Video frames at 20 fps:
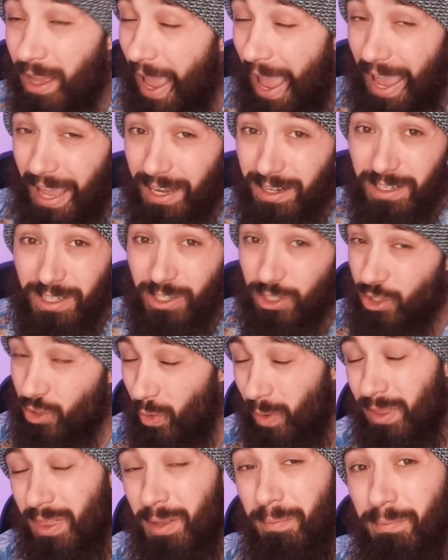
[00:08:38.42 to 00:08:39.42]
and
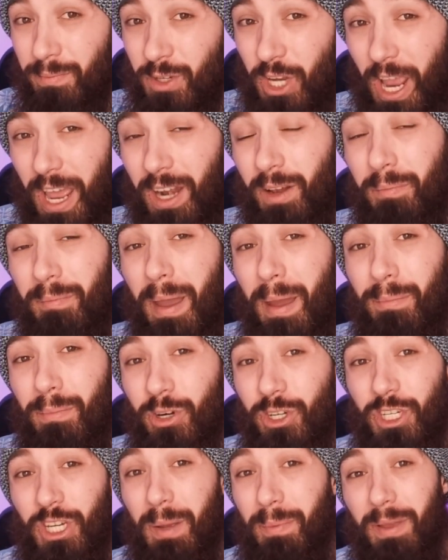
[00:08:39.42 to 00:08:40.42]
join the channel
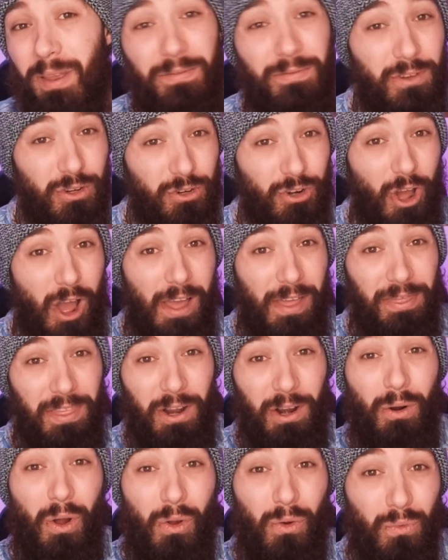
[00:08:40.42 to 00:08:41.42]
membership if you're not
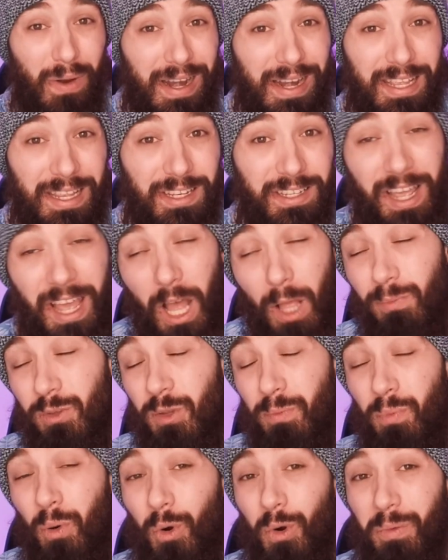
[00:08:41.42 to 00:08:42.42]
there already to help
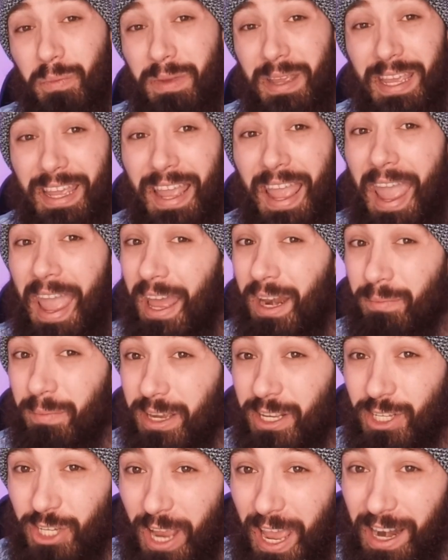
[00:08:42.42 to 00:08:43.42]
support me and
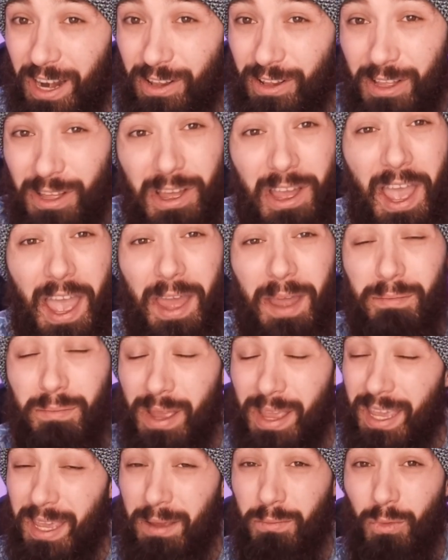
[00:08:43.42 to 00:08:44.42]
my channel and
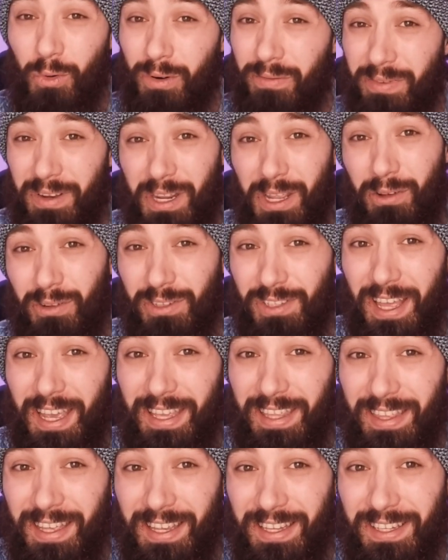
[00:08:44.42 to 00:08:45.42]
making more videos like
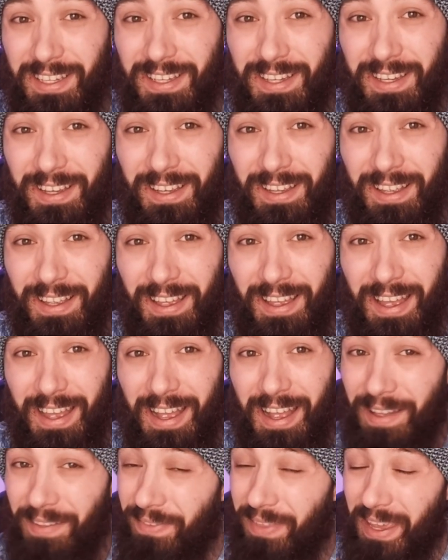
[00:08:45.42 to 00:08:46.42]
this.
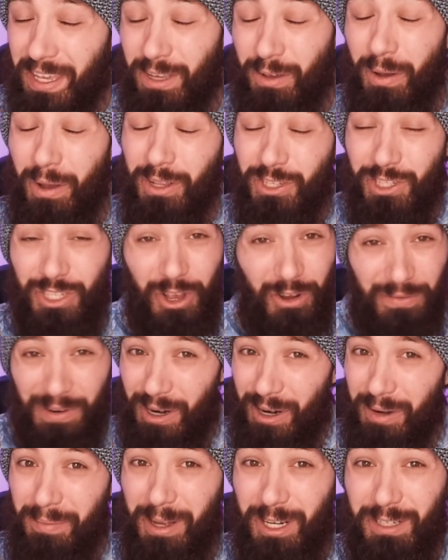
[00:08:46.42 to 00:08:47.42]
Thank you all so
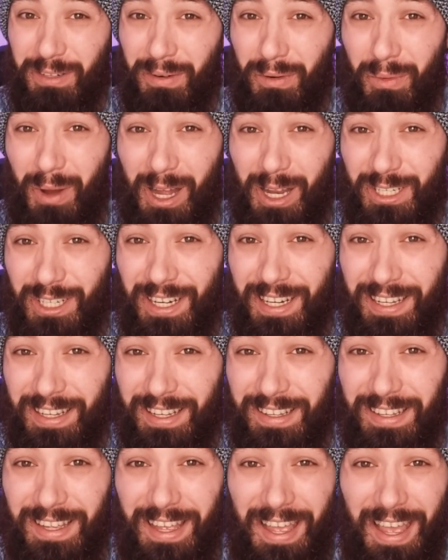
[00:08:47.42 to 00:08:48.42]
very much for watching,
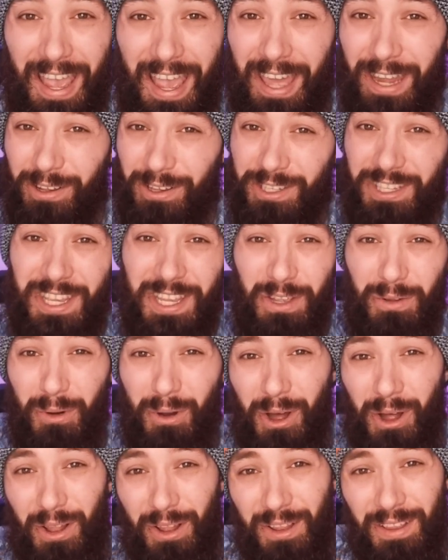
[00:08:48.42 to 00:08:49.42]
and I'll see you
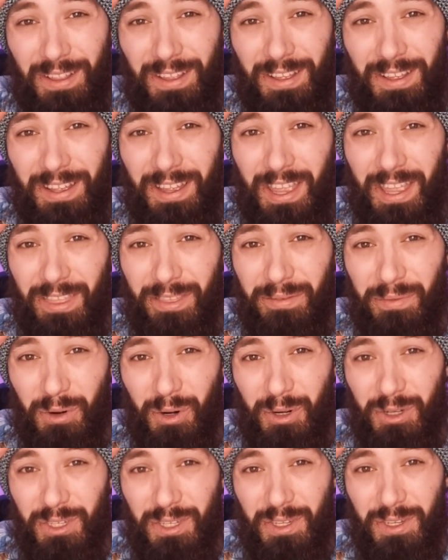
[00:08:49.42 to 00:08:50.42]
all in the
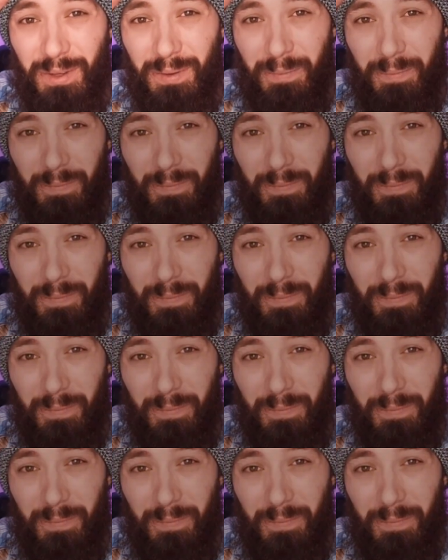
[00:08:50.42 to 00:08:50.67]
verse.